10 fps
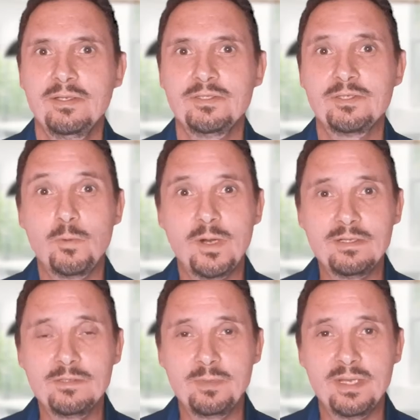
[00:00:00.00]
So
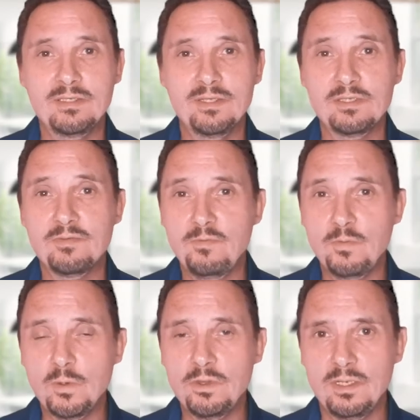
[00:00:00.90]
welcome back to this
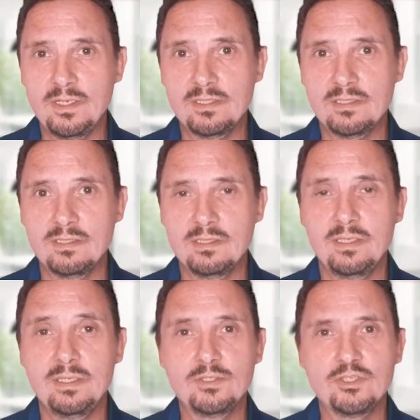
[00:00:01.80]
fourth
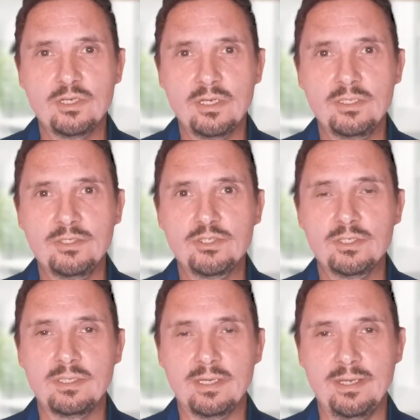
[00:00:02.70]
lesson in change
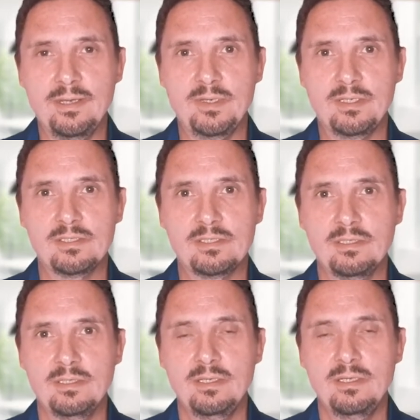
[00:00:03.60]
dynamics.
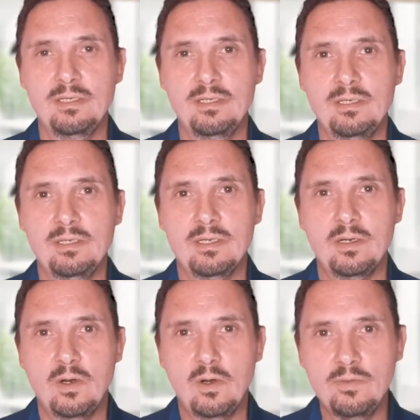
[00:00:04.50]

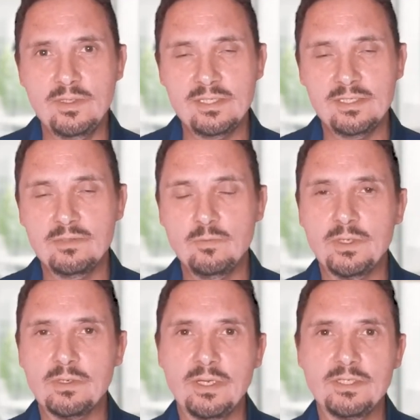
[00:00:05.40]
On this lesson we
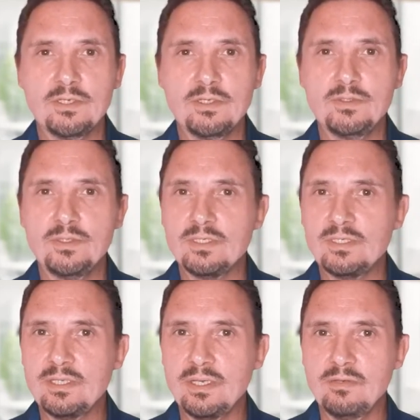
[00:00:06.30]
are going to go to the
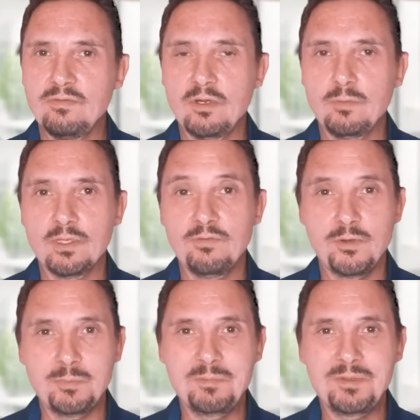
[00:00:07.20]
second variable. If
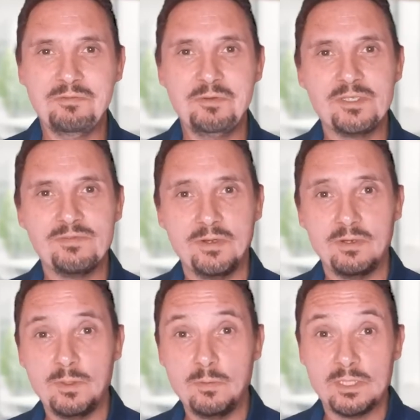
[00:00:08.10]
you remember, the first
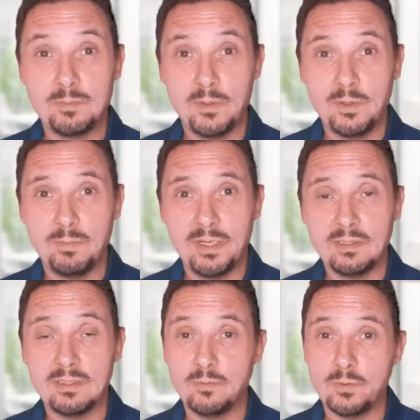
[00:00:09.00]
variable we spoke
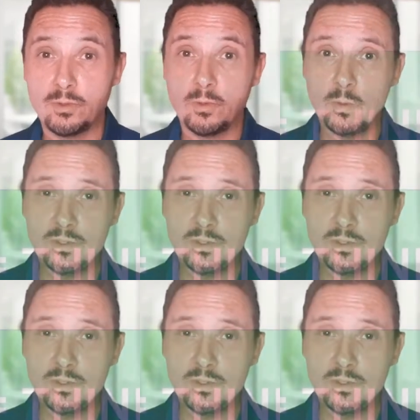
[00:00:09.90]
about that would cause